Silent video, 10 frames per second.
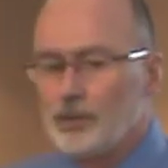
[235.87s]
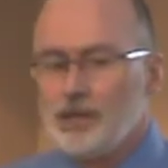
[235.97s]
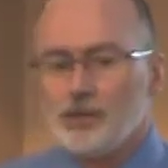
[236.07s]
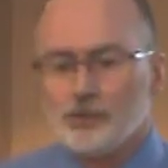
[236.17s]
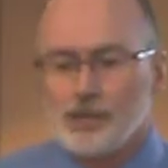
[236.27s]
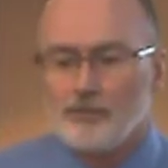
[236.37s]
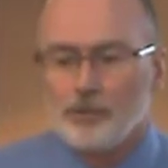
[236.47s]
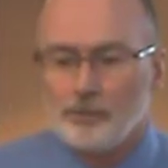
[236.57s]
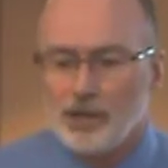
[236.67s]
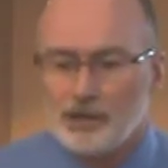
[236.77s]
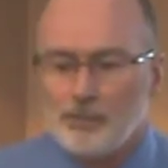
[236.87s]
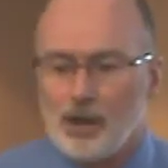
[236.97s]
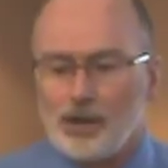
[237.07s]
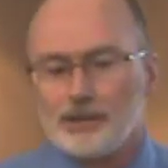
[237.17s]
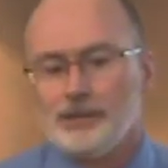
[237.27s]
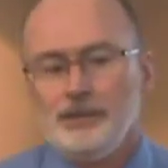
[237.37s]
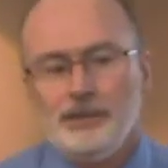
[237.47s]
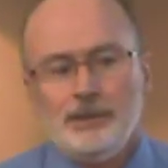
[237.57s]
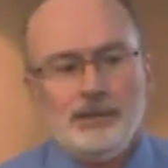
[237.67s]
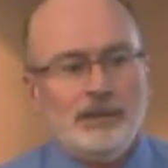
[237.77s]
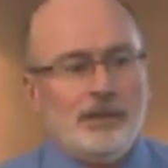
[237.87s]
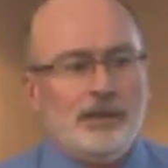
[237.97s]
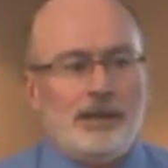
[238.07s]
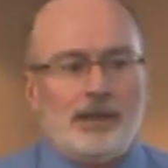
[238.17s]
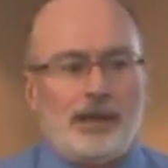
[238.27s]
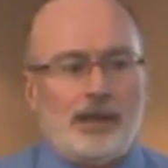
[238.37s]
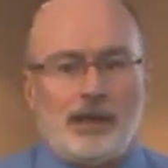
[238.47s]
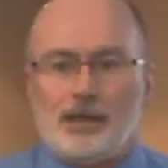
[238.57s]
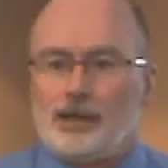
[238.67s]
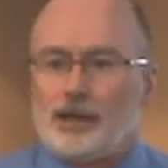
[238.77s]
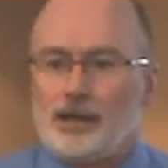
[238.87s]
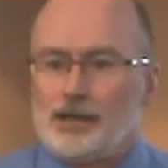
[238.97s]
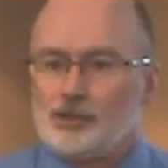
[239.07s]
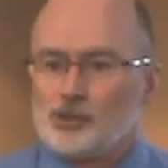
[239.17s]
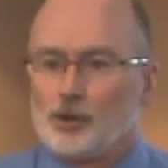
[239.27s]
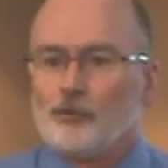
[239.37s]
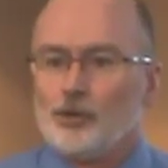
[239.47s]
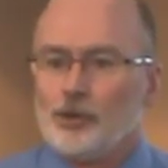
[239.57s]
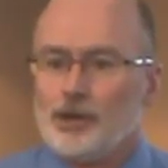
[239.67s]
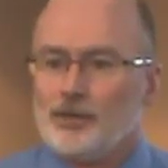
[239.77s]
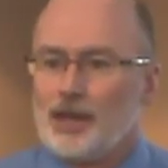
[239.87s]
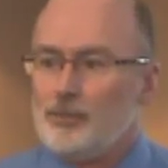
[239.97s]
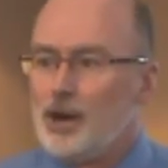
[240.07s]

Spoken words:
for years, everybody bought a server and